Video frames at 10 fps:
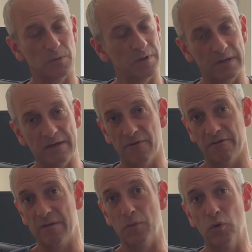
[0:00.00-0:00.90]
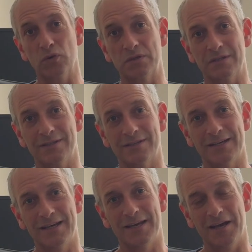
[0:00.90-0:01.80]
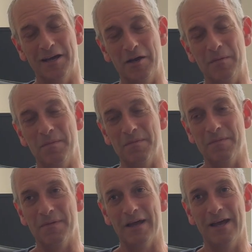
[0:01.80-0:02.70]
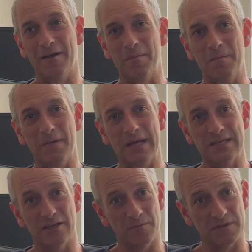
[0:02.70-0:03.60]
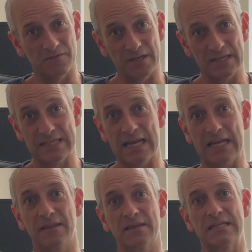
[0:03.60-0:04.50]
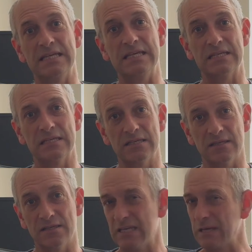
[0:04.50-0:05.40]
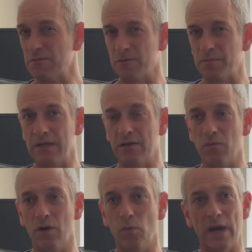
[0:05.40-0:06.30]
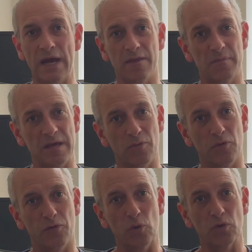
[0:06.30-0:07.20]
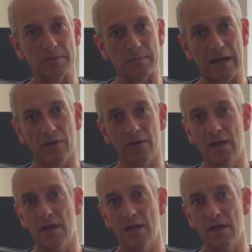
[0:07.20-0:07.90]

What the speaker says: would have been very important in terms of understanding the seasons, and seems to have been a way that people thought about